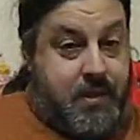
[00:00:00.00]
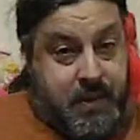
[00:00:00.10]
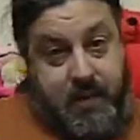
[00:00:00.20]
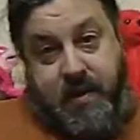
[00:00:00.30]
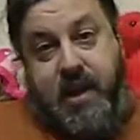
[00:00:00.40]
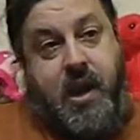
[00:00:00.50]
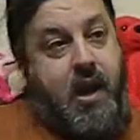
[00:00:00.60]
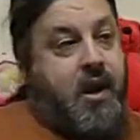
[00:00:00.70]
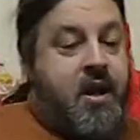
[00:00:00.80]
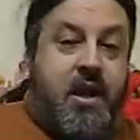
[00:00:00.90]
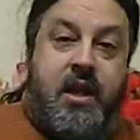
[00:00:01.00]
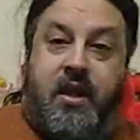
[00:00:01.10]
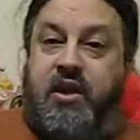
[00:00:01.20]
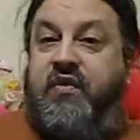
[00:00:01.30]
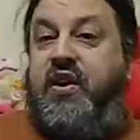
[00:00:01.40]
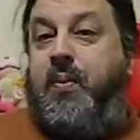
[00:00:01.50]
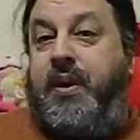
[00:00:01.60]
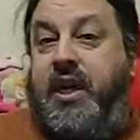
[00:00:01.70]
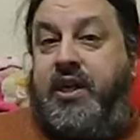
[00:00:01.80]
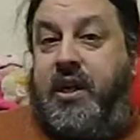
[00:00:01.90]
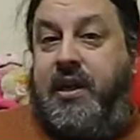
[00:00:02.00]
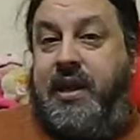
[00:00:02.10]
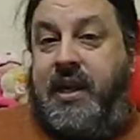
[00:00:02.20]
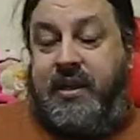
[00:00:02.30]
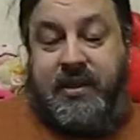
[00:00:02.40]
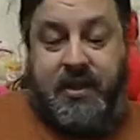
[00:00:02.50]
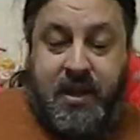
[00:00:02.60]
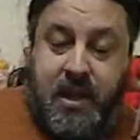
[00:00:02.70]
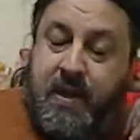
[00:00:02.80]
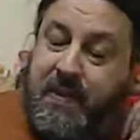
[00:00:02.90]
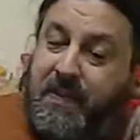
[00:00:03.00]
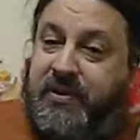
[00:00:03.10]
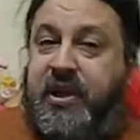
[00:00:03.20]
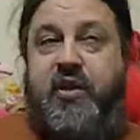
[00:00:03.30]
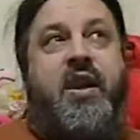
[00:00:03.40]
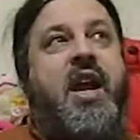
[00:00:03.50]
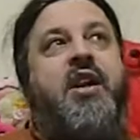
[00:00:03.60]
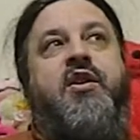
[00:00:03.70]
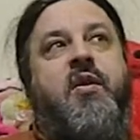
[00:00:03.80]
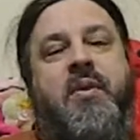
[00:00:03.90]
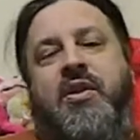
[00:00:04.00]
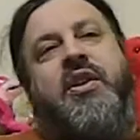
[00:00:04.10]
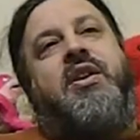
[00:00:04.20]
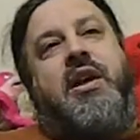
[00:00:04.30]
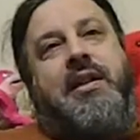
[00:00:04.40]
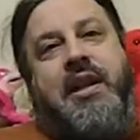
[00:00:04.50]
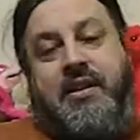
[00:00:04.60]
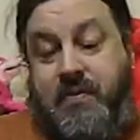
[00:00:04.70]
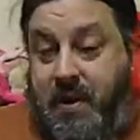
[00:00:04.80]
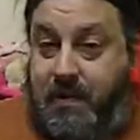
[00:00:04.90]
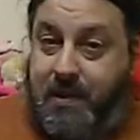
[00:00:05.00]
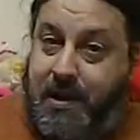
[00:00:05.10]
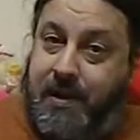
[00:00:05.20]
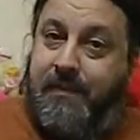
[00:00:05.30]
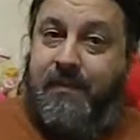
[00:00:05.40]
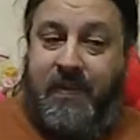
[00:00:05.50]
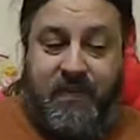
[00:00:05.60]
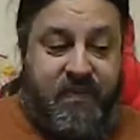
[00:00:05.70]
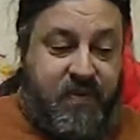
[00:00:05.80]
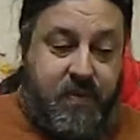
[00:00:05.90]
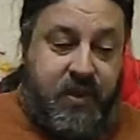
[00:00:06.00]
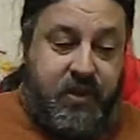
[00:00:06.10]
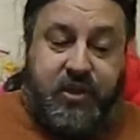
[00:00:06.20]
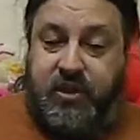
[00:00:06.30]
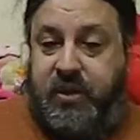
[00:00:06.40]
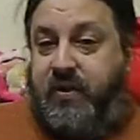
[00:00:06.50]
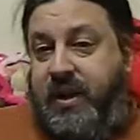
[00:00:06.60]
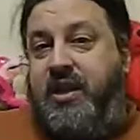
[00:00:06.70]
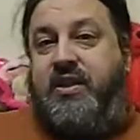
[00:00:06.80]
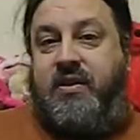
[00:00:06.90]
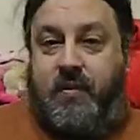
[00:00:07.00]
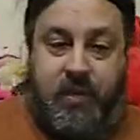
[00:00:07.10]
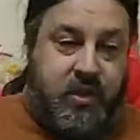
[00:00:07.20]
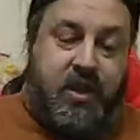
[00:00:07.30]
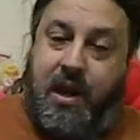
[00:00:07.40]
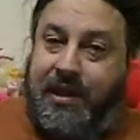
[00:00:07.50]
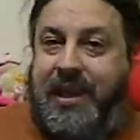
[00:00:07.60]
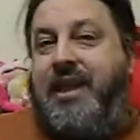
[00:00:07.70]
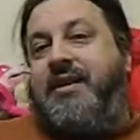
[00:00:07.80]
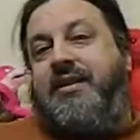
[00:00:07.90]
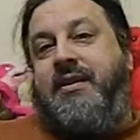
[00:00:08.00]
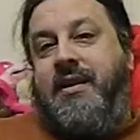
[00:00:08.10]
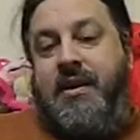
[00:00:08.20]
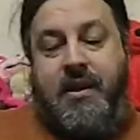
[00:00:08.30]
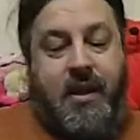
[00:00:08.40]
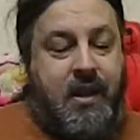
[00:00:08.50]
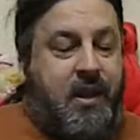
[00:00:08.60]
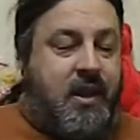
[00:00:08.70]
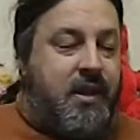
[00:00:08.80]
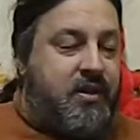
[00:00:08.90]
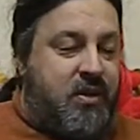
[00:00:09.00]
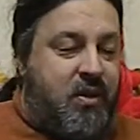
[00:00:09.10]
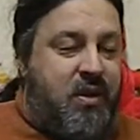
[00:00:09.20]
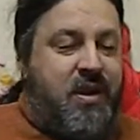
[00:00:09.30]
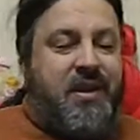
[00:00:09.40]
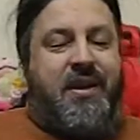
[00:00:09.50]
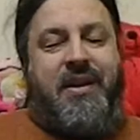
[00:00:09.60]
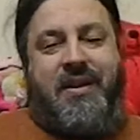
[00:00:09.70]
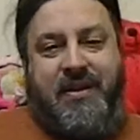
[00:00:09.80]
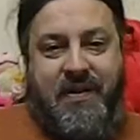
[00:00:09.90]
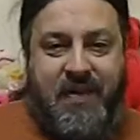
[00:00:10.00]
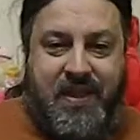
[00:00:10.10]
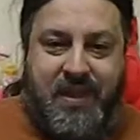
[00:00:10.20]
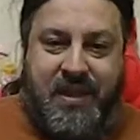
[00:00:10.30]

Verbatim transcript: Here you are. Here's video production on Linux. People said you can't do music on Linux. Well, the music studio is music on Linux. Uh, so you know that.